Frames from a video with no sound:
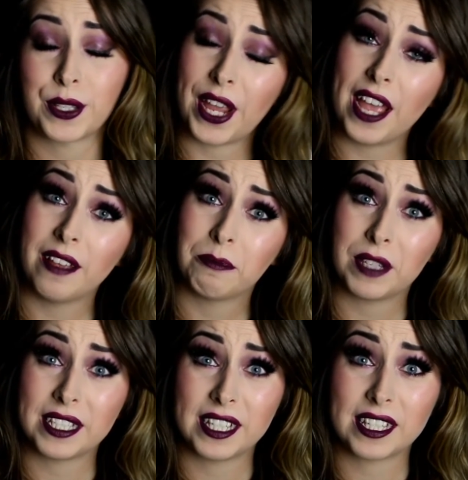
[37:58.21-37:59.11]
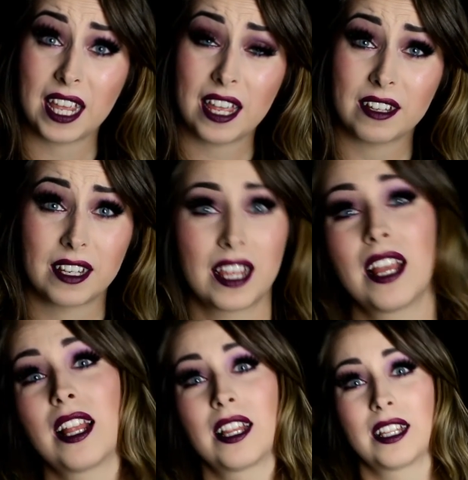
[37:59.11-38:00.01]
So yeah, this is it.
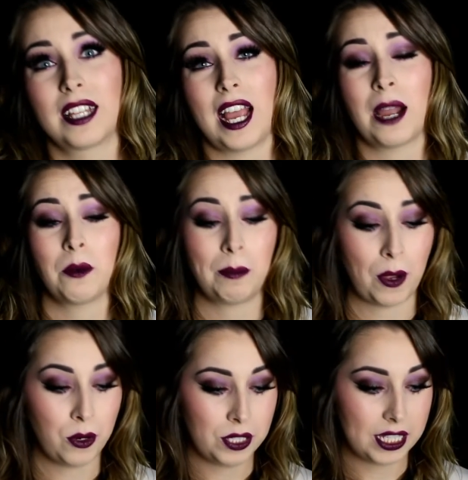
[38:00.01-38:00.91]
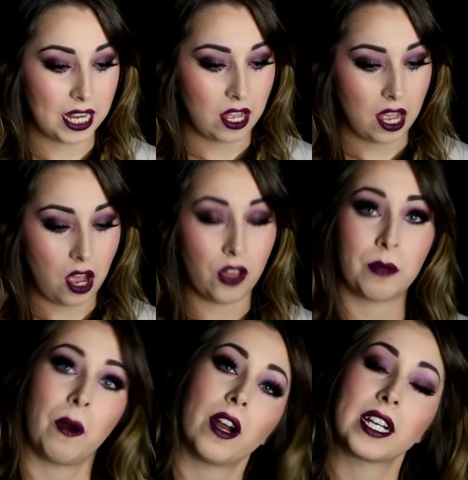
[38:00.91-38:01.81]
I will post all
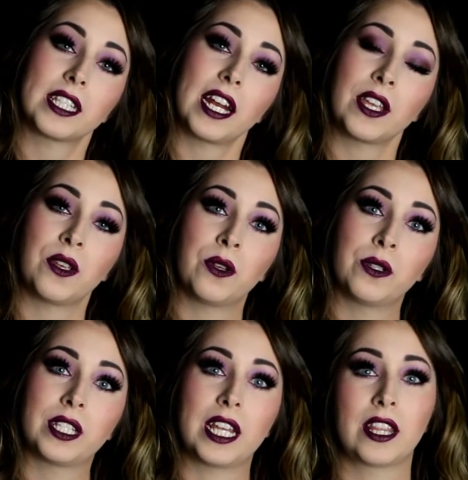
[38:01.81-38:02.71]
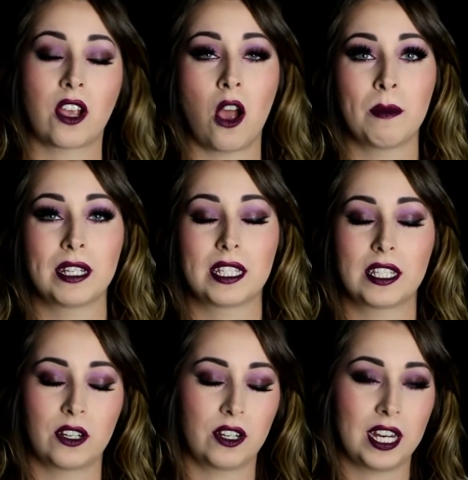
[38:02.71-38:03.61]
the products that I used in the comments
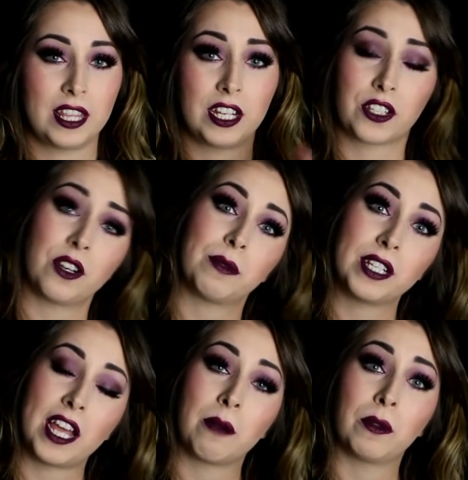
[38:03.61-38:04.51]
or in the description down